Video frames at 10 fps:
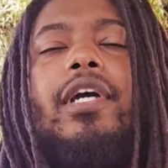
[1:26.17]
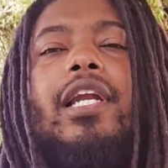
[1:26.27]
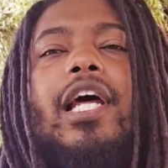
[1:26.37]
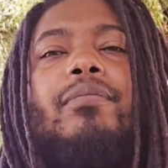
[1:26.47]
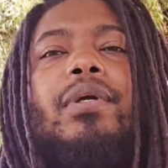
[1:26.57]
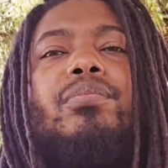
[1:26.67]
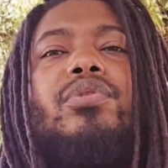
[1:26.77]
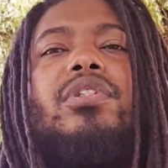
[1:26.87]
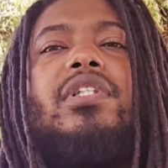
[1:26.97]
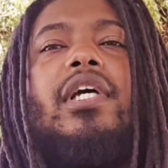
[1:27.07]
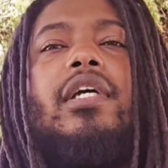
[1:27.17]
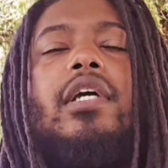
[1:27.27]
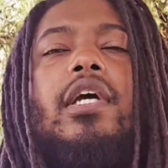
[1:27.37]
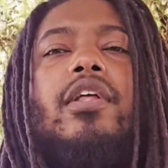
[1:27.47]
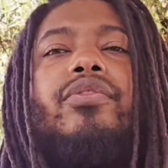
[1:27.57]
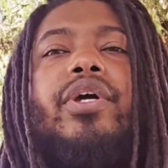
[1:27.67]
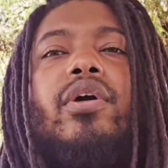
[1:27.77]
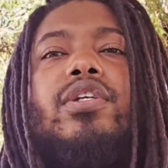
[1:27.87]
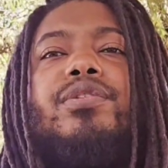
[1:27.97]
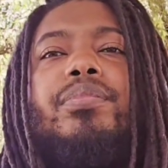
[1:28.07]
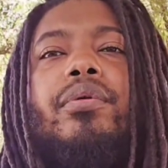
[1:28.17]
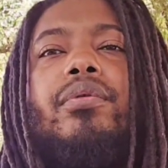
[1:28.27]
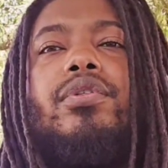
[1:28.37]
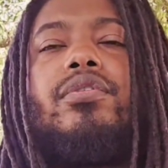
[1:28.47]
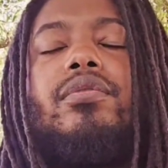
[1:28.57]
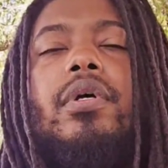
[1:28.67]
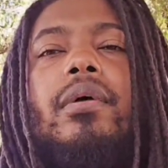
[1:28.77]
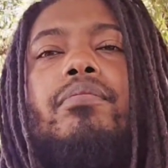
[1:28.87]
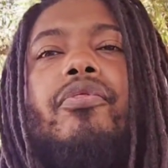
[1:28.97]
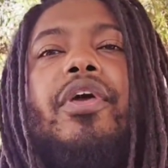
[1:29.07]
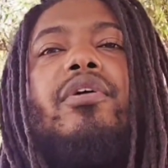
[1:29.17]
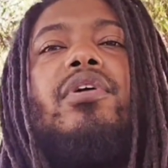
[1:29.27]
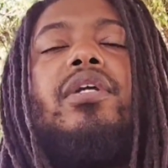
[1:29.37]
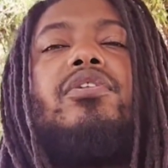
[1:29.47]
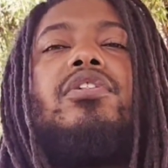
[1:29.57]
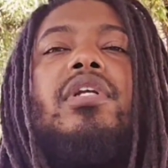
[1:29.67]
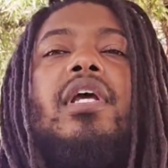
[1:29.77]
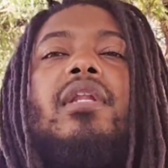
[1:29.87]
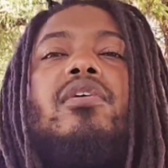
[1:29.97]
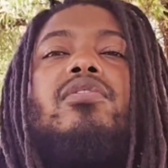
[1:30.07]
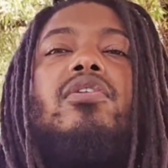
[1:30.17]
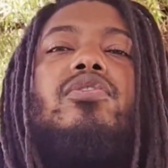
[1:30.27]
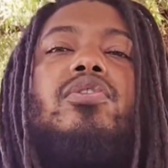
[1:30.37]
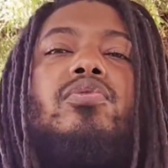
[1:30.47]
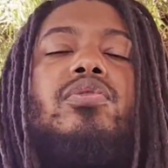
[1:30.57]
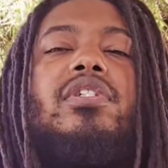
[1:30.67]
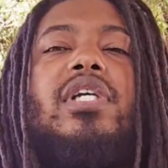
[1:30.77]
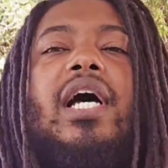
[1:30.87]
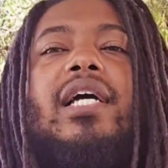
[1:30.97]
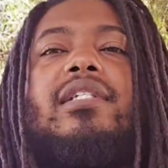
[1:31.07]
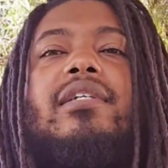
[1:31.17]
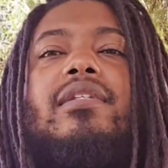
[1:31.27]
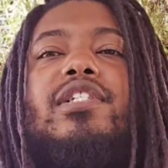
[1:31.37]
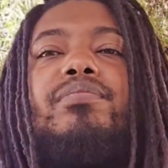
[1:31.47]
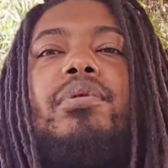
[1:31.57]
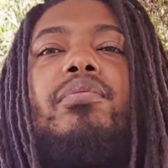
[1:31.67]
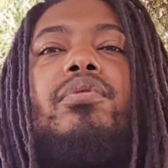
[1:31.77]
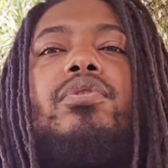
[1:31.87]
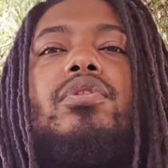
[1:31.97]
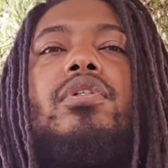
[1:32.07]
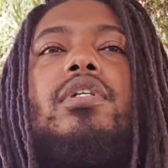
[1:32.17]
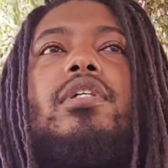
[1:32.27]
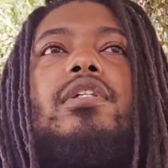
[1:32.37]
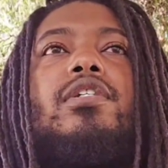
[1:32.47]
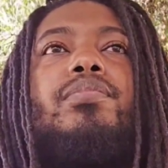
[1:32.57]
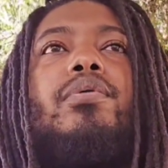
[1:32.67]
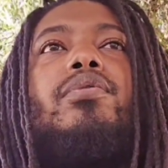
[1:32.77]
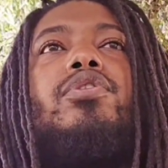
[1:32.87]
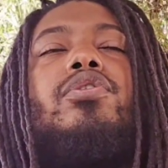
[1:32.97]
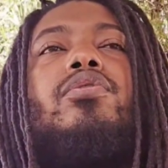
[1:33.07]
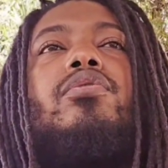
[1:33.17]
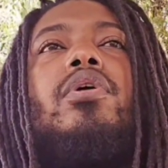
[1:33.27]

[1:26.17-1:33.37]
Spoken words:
A lot of people say they are spiritual, but they don't understand those are two sides of the spiritual